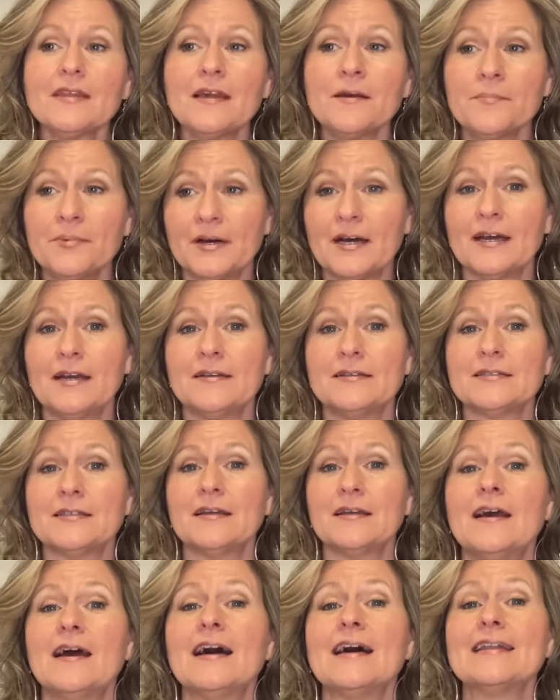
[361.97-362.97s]
But
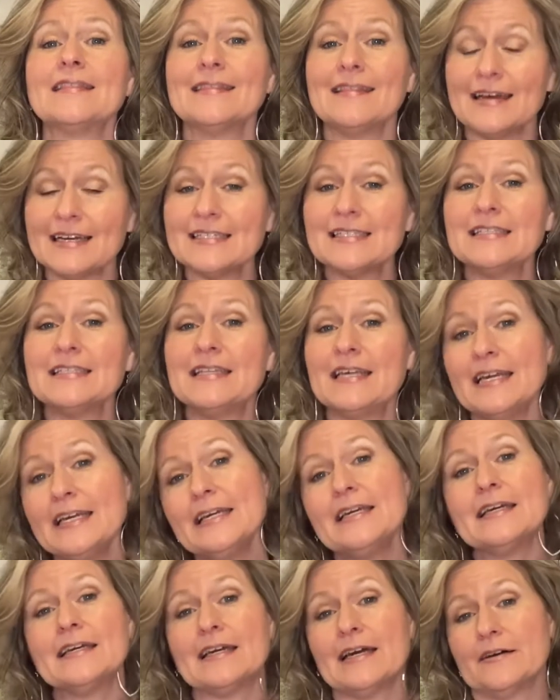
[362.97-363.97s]
unless they
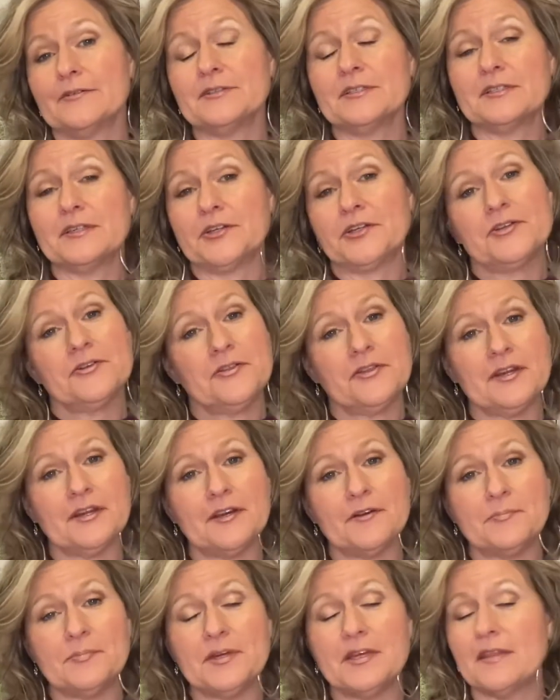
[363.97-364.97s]
get counseling or
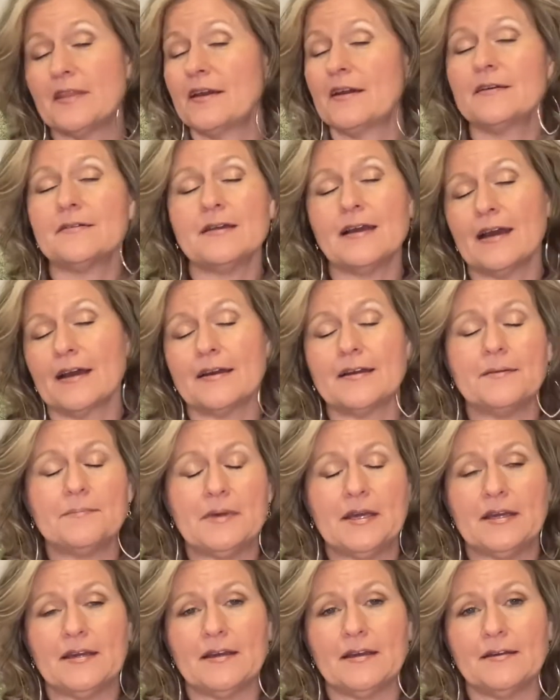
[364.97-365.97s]
therapy, they're not going to
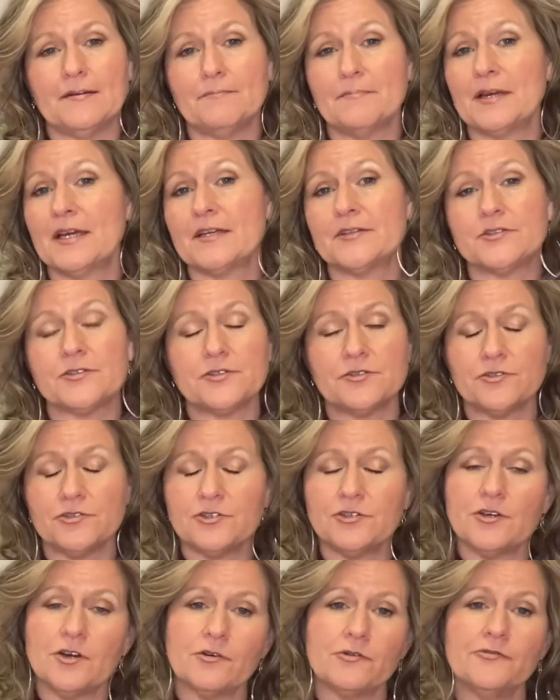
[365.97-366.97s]
make it. My answer is
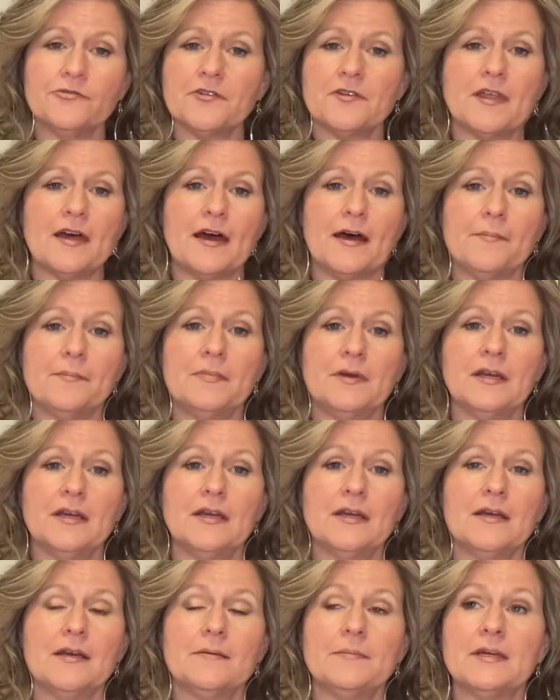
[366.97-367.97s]
no for them
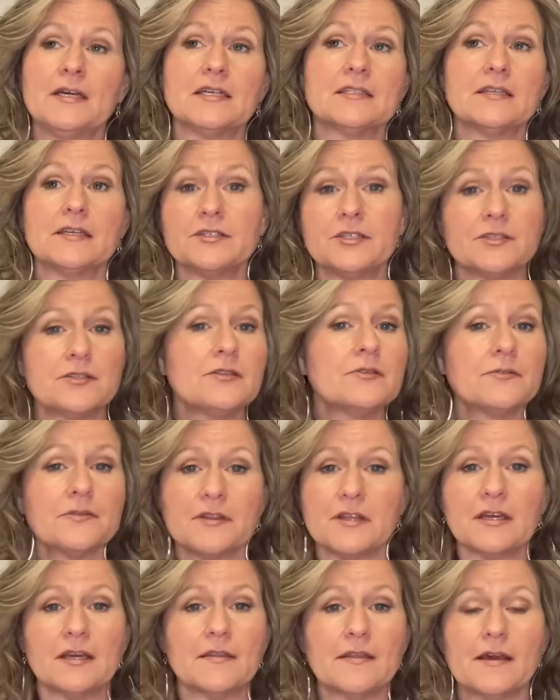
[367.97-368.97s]
because I just don't
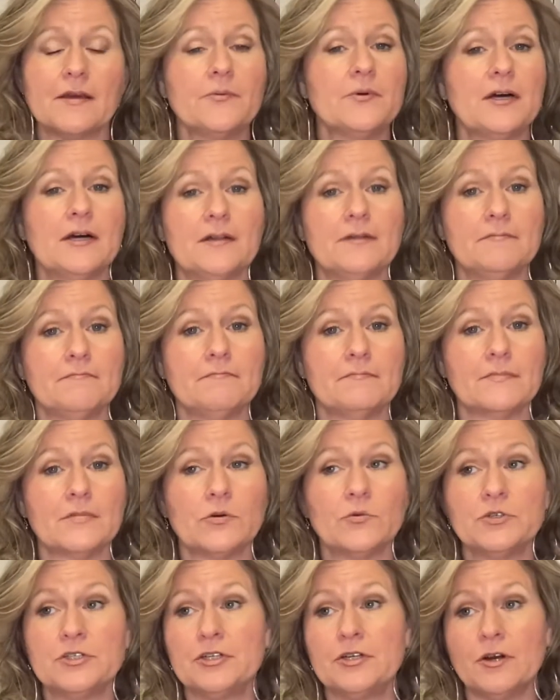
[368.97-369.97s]
think they will.
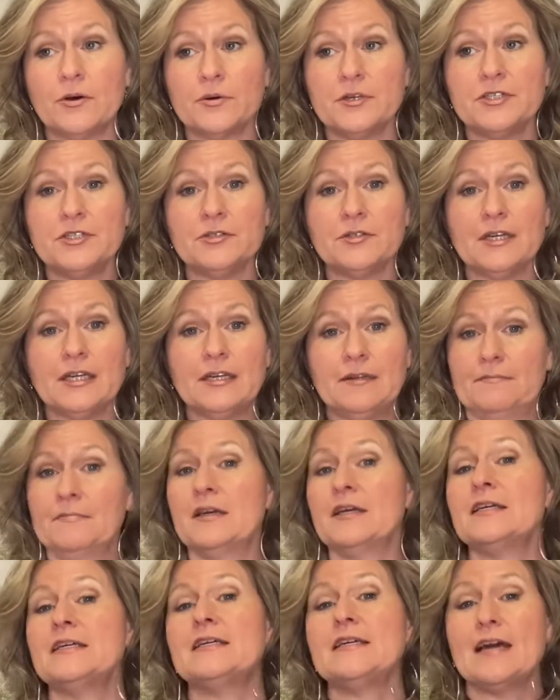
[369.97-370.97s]
Would Noah do it?
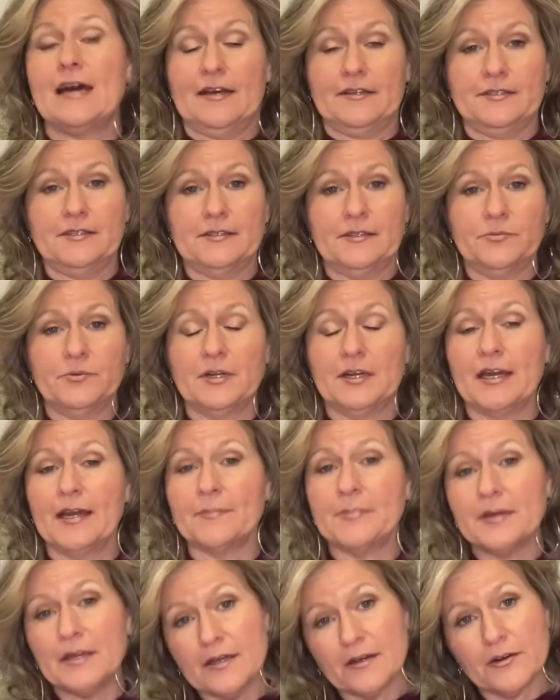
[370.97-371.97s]
Yes. Would
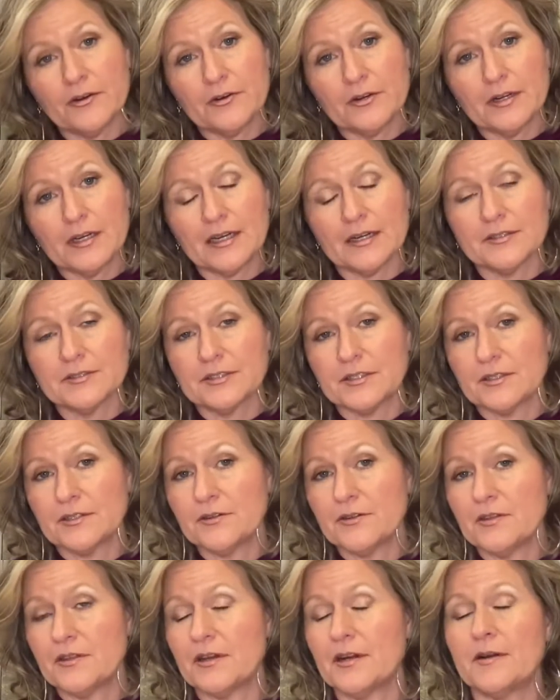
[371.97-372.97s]
Abigail go to counseling or
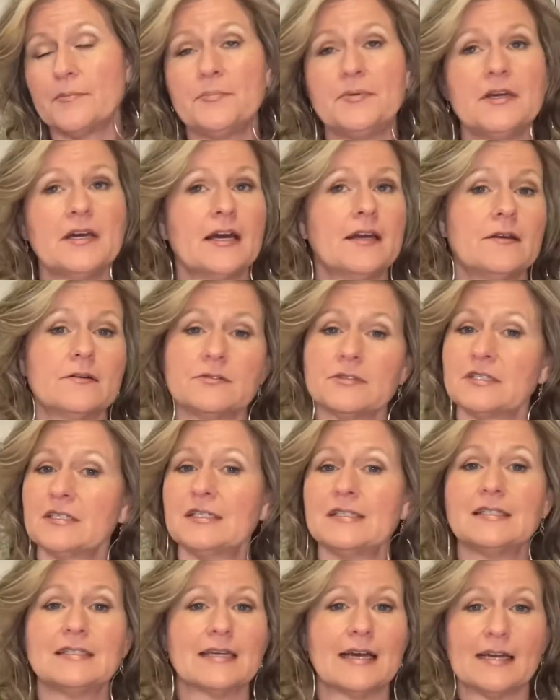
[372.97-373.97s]
therapy? I don't see
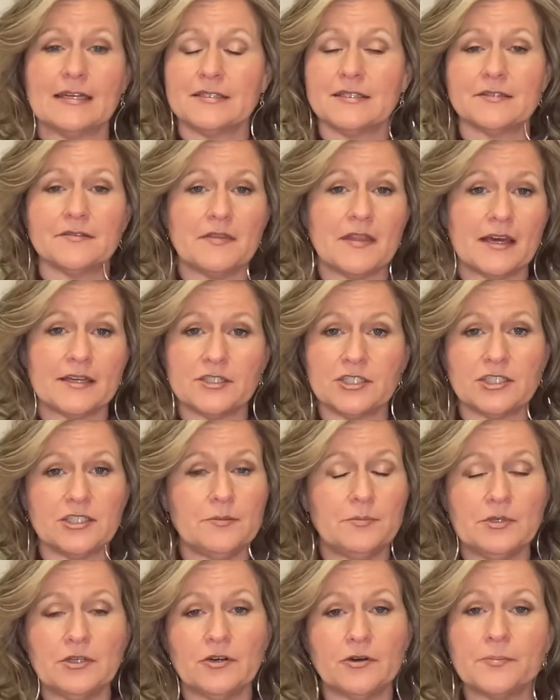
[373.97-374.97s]
signs of that. She'd
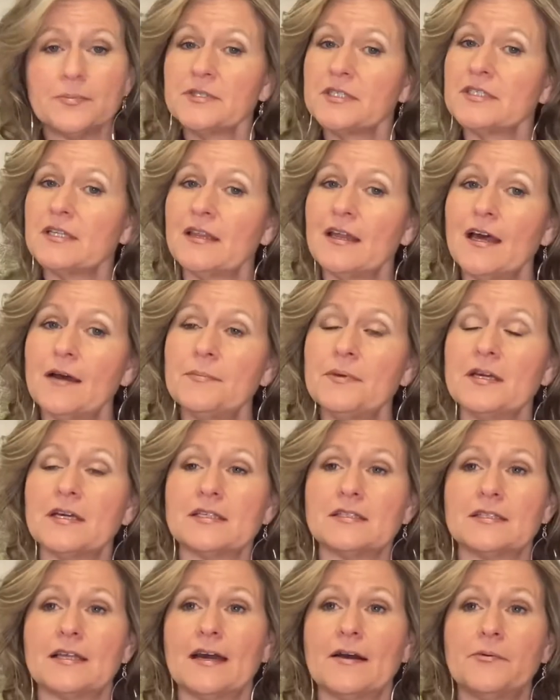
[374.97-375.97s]
be open to that
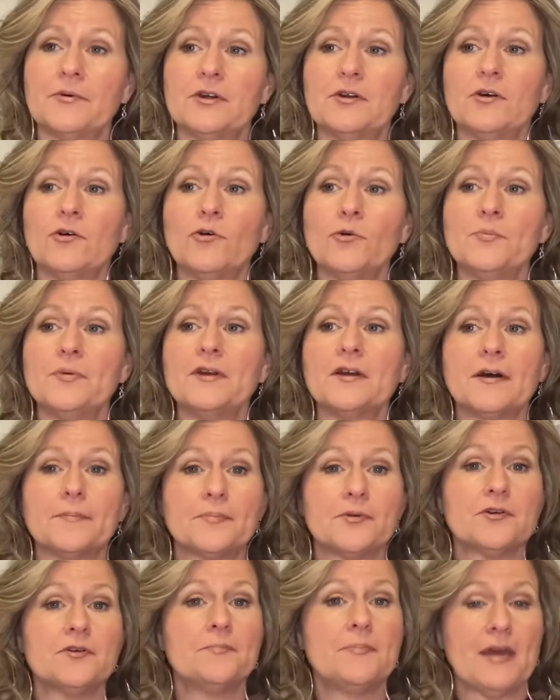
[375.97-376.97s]
because that would open up
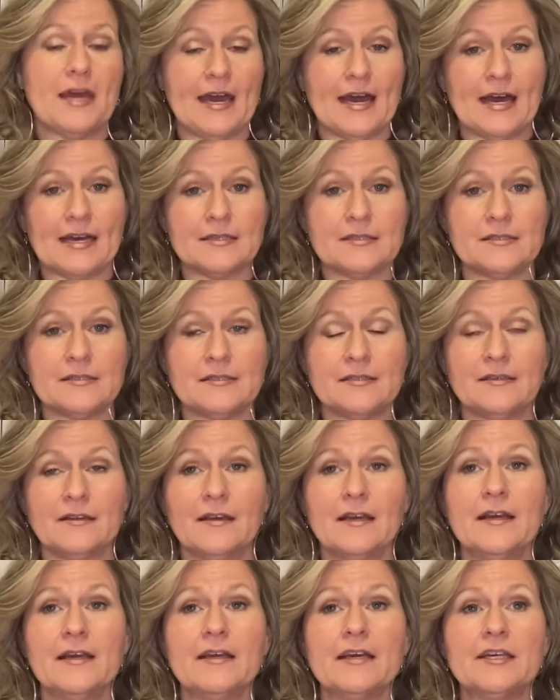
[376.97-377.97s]
her past
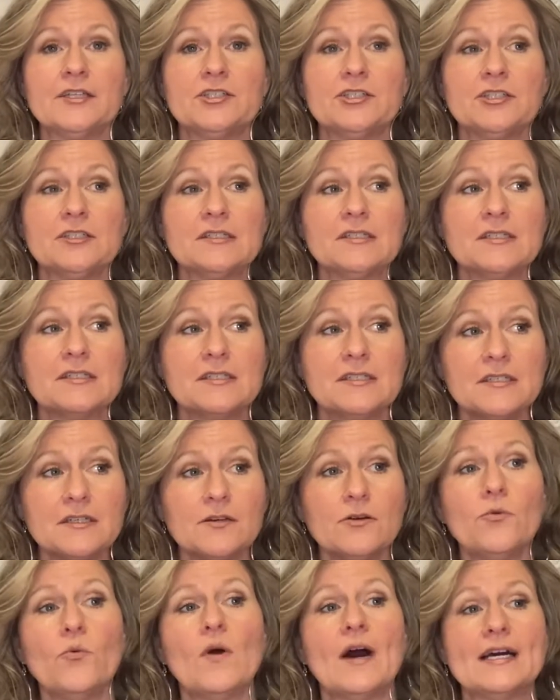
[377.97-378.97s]
and she
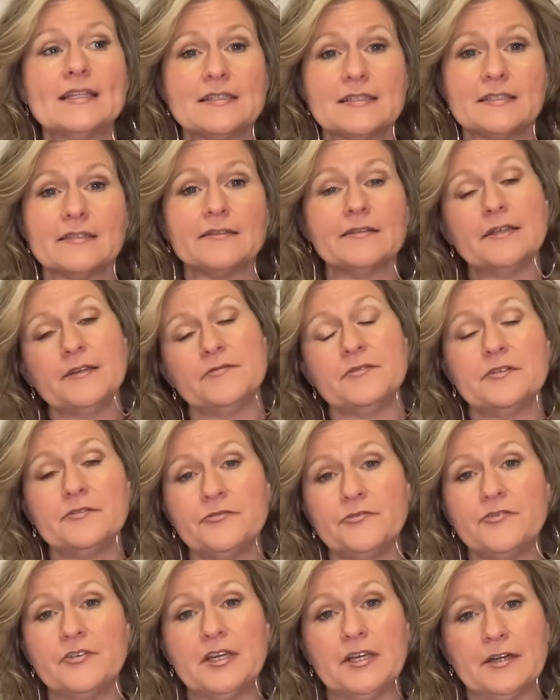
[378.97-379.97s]
still wants to live in
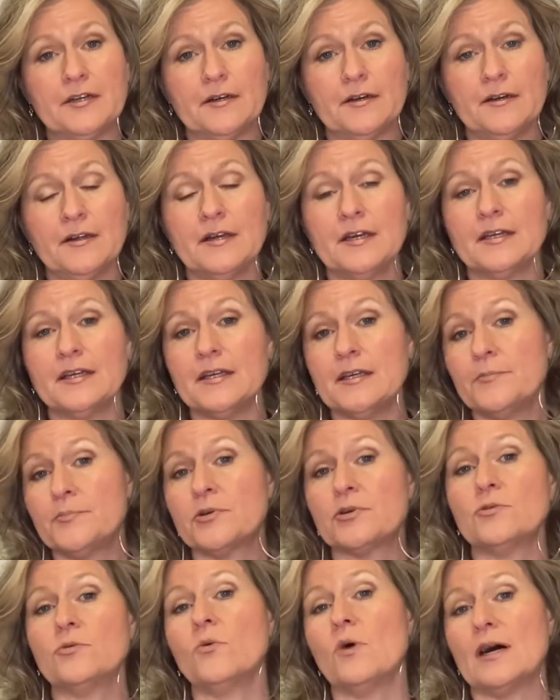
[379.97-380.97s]
fear, keep
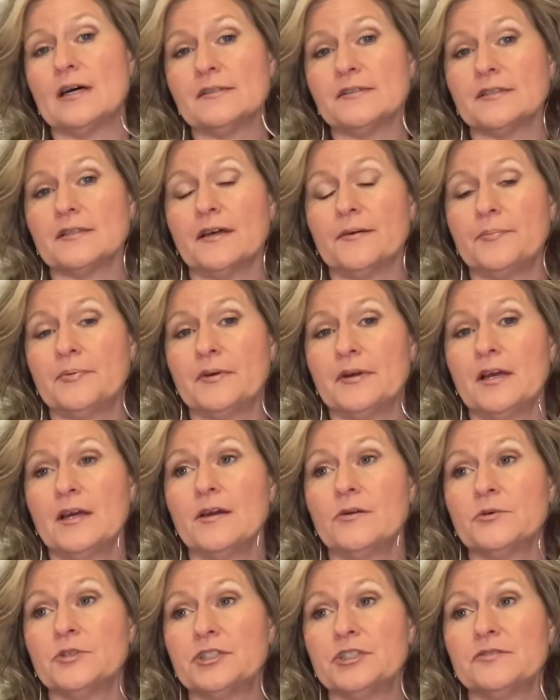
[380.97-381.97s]
her walls up,
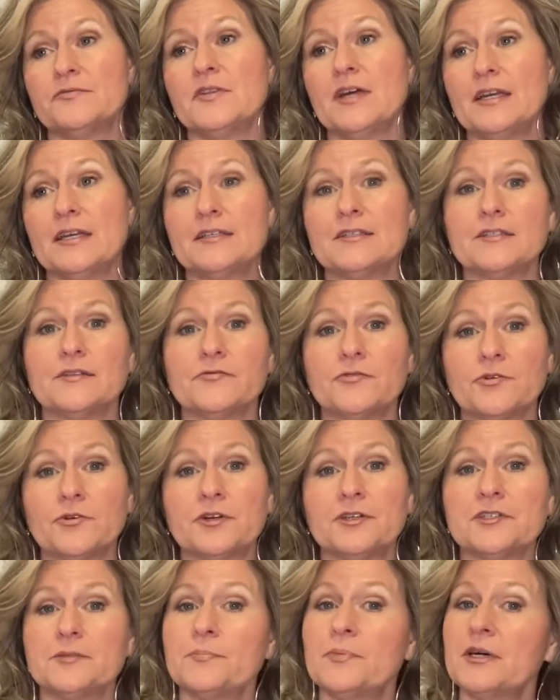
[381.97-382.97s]
which then is of
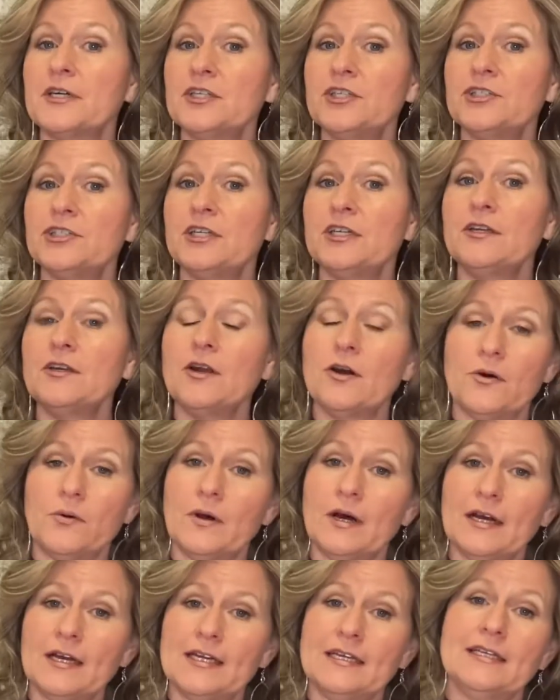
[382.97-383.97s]
course punishing
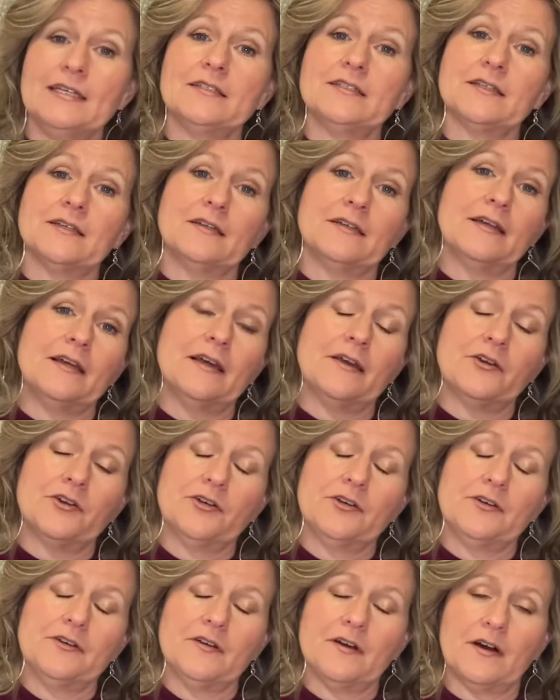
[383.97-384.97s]
Noah and he's going to get
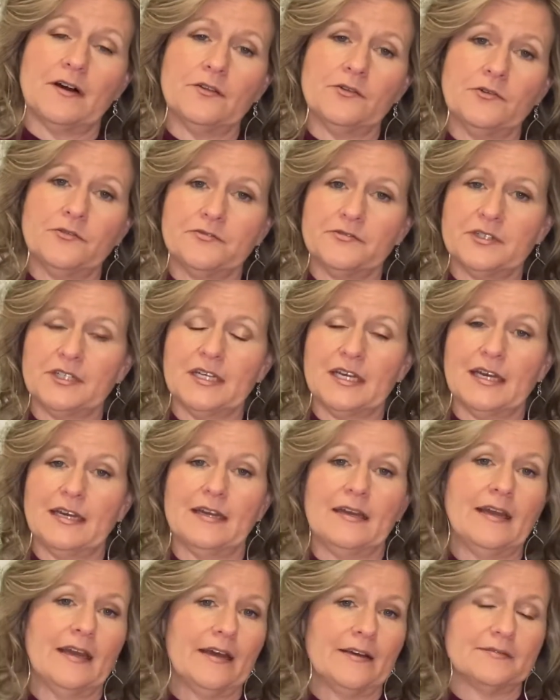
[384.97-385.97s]
hurt all over again
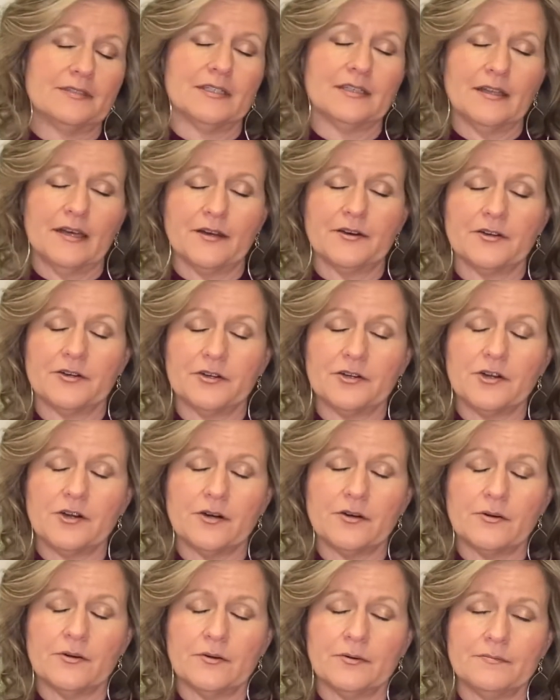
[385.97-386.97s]
and have to let her
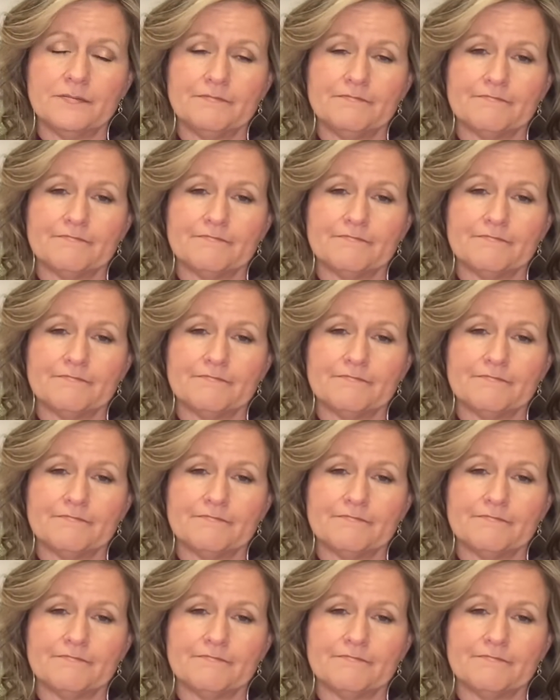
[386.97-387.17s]
go